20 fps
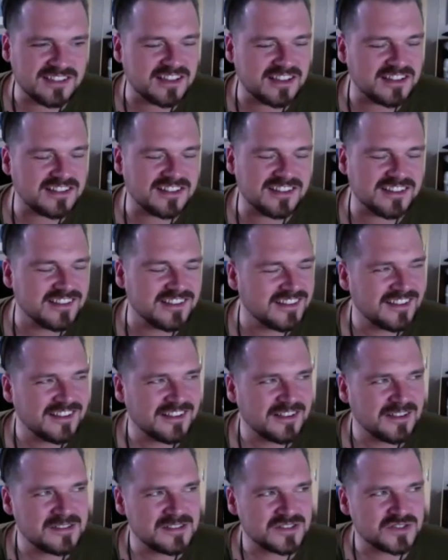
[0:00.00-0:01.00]
and
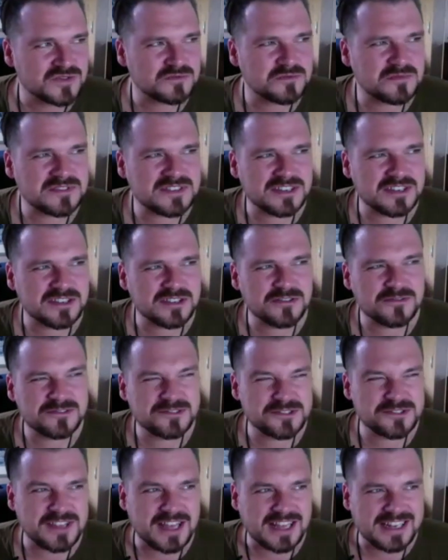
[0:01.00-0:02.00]
someone said,
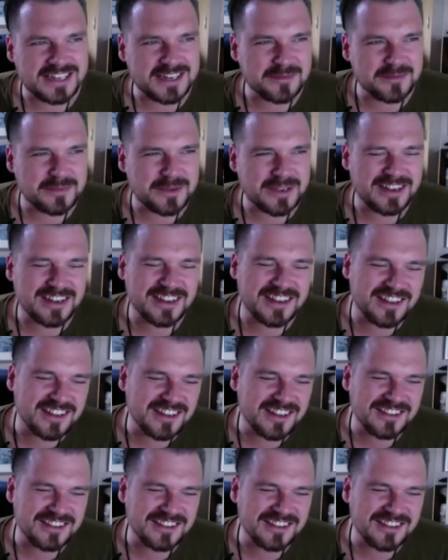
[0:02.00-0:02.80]
"You've just added a bit."